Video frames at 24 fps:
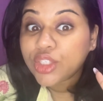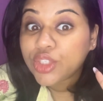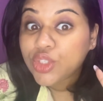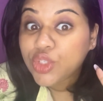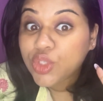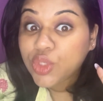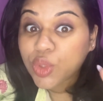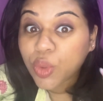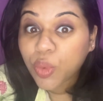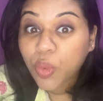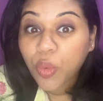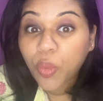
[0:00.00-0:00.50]

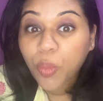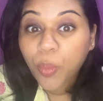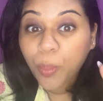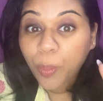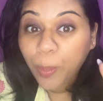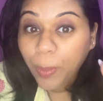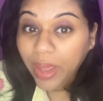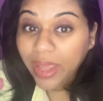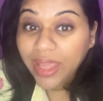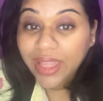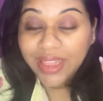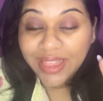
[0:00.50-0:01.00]
two
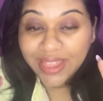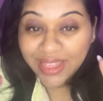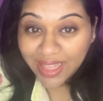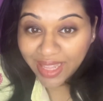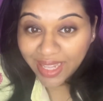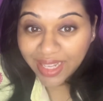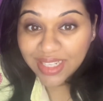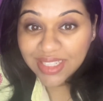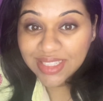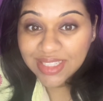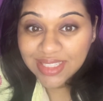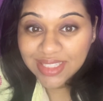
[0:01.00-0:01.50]
main
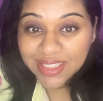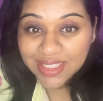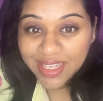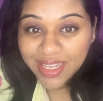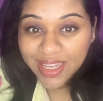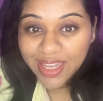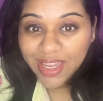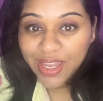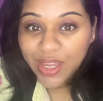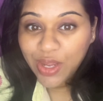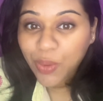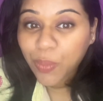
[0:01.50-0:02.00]
things,
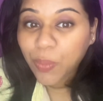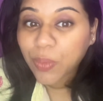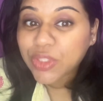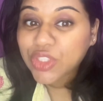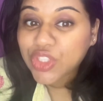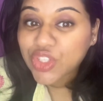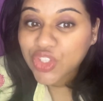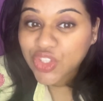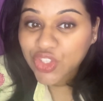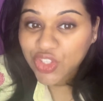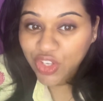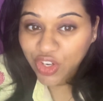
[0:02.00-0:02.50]
which
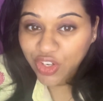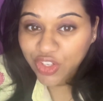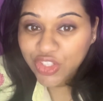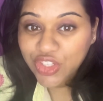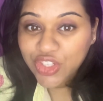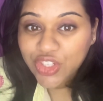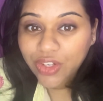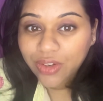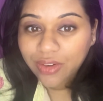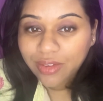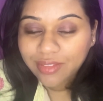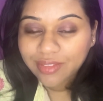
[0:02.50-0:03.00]
is
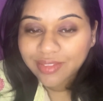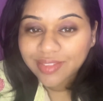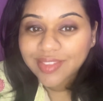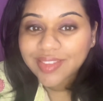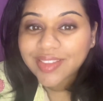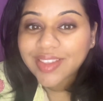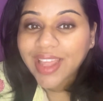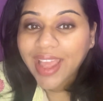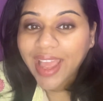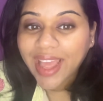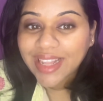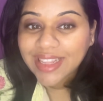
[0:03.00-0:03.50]
nurture,
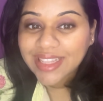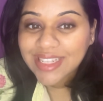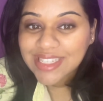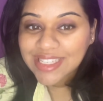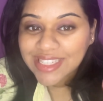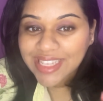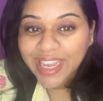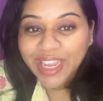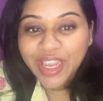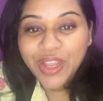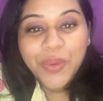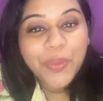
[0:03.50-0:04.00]
and the
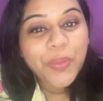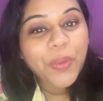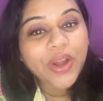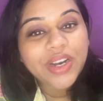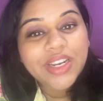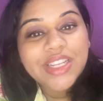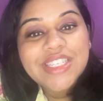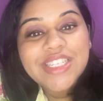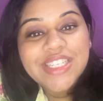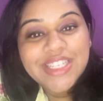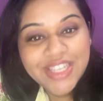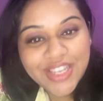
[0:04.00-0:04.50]
second one
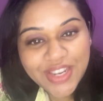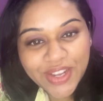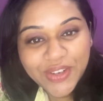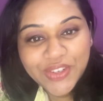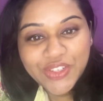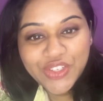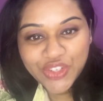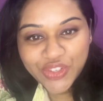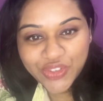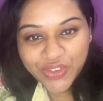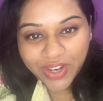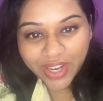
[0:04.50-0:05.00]
is
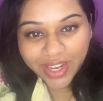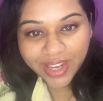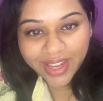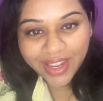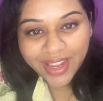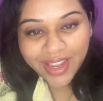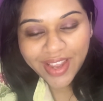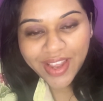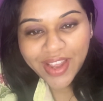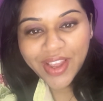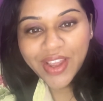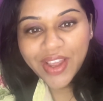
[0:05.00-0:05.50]
nurturing.
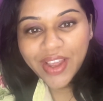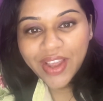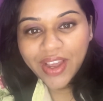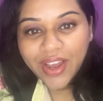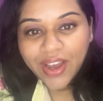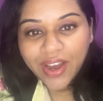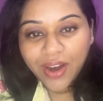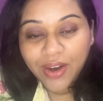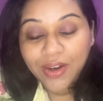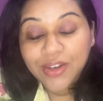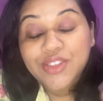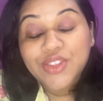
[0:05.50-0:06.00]

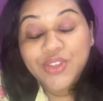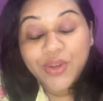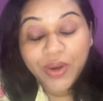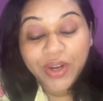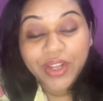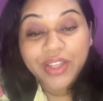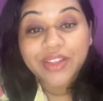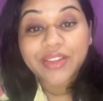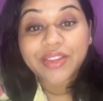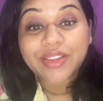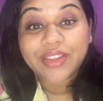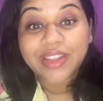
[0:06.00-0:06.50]

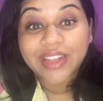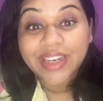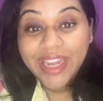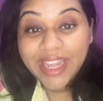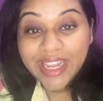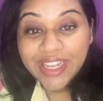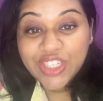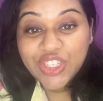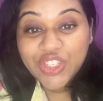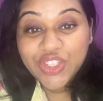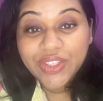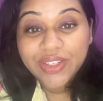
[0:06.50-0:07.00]
Sorry, the
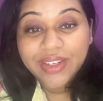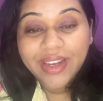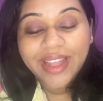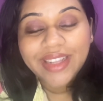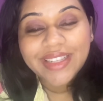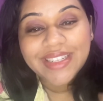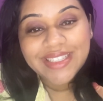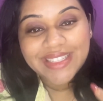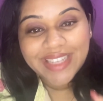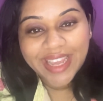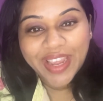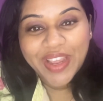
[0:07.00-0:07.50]
nature, and
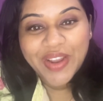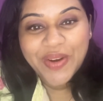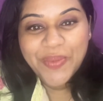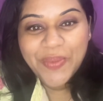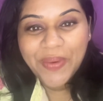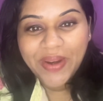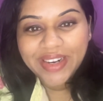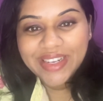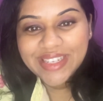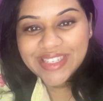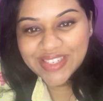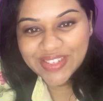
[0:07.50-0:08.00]
the second
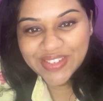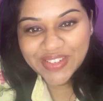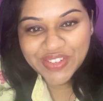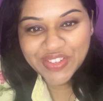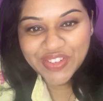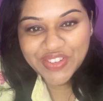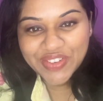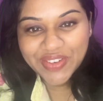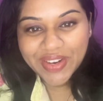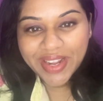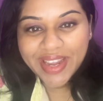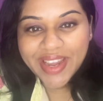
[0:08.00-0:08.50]
one is
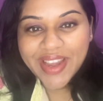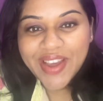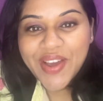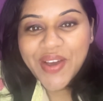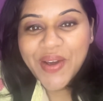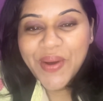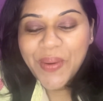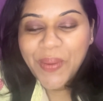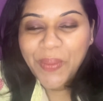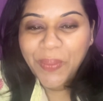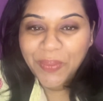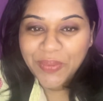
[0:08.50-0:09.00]
nurturing.
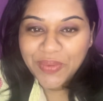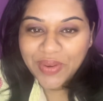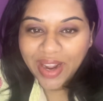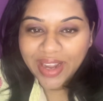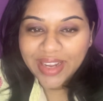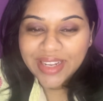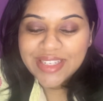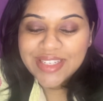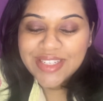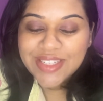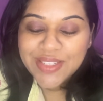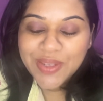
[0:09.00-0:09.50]
All
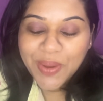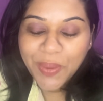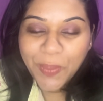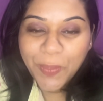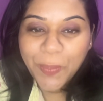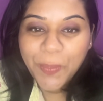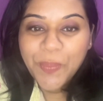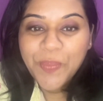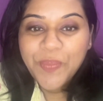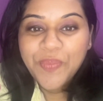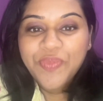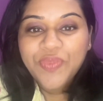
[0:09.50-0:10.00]
right.
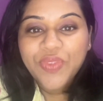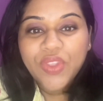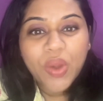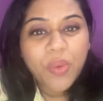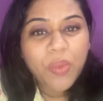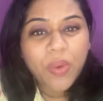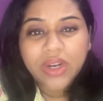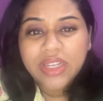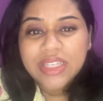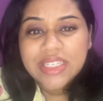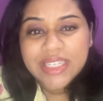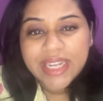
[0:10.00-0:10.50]
So,
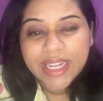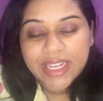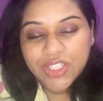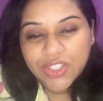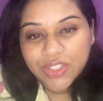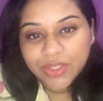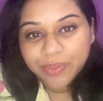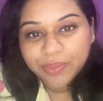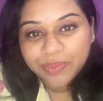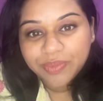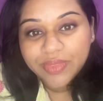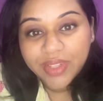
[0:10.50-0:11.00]
what is
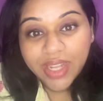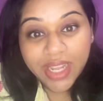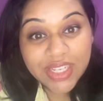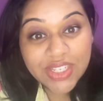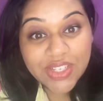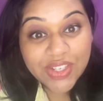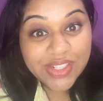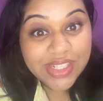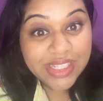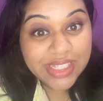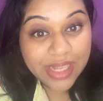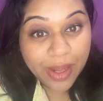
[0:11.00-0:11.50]
nature?
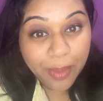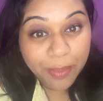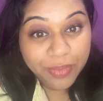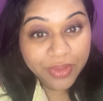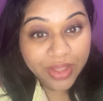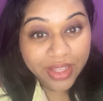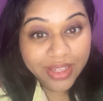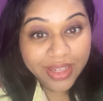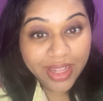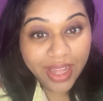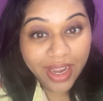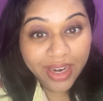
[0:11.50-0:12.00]
Nature is
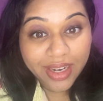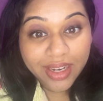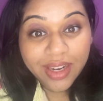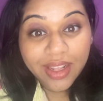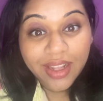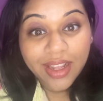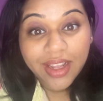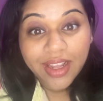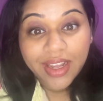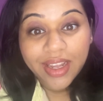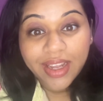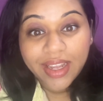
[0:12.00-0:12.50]
something that
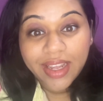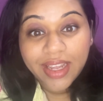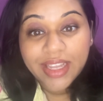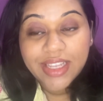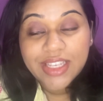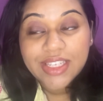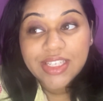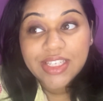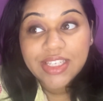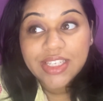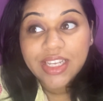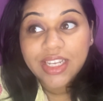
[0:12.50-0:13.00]

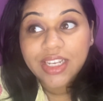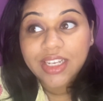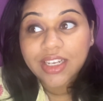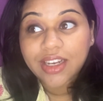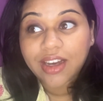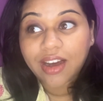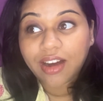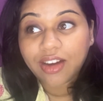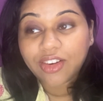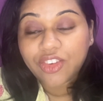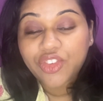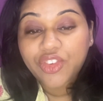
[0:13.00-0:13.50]
is
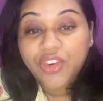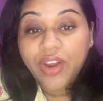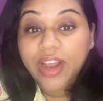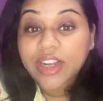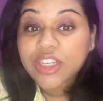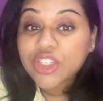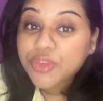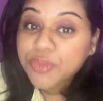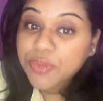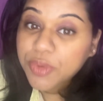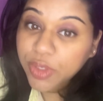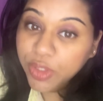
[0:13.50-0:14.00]

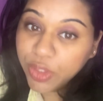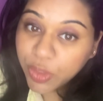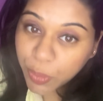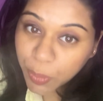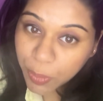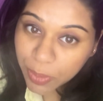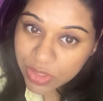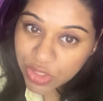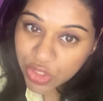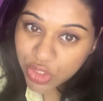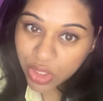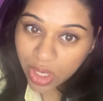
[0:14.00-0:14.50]
transferred to
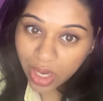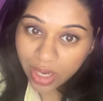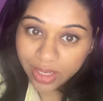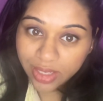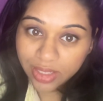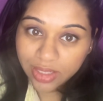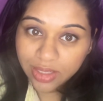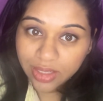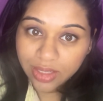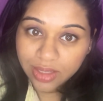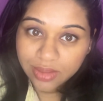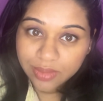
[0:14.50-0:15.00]
a
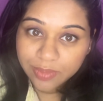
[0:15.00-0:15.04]
child